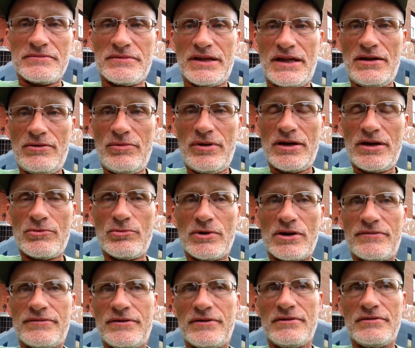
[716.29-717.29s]
They don't want to
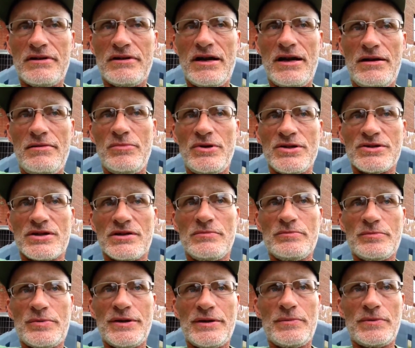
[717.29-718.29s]
work for
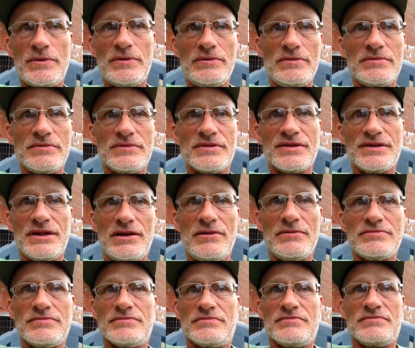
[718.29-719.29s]
non-Muslim people.
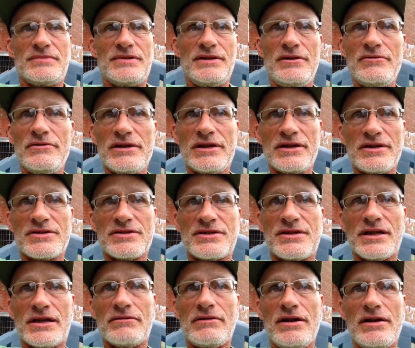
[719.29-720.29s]
So they're only going to
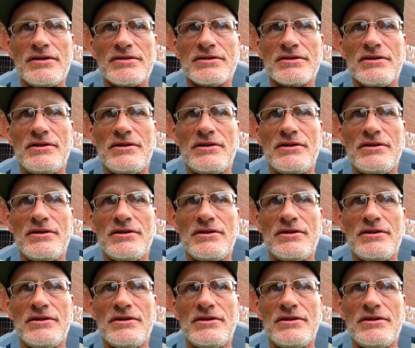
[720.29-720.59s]
stick around as